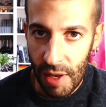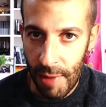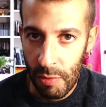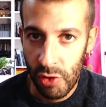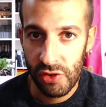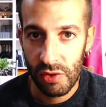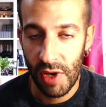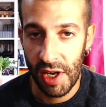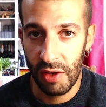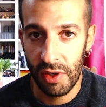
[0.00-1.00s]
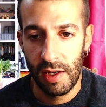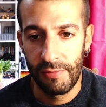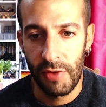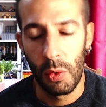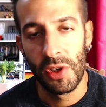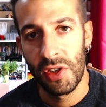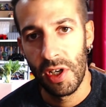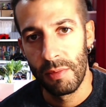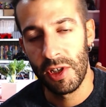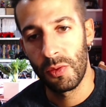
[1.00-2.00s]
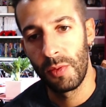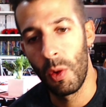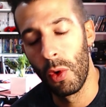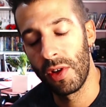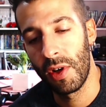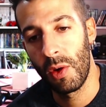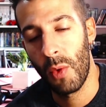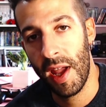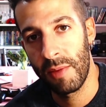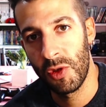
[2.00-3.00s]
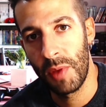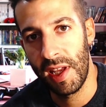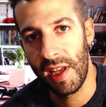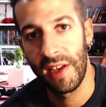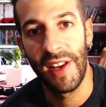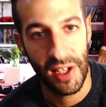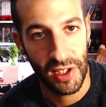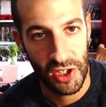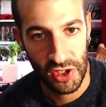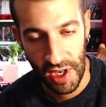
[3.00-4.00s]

My most regular viewers must be wondering why I'm speaking in English